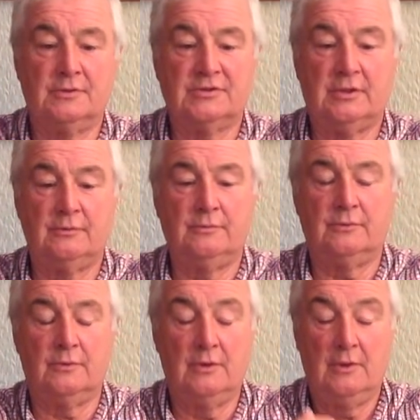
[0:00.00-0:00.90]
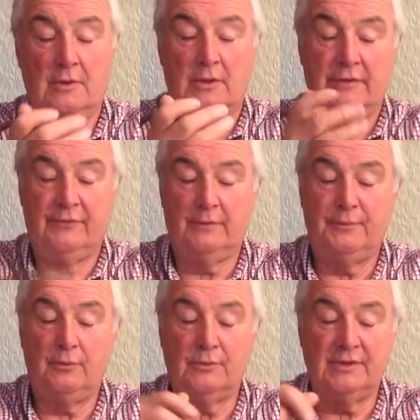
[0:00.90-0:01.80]
So if I
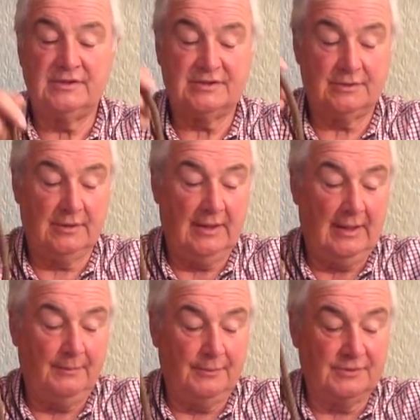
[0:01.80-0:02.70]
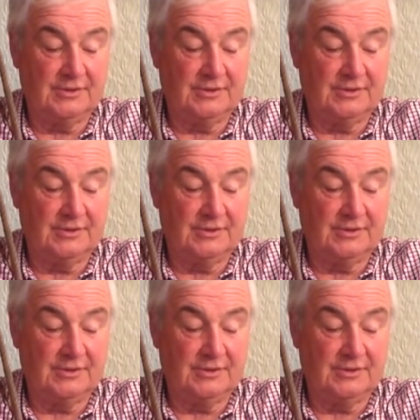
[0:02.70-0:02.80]
pull this up,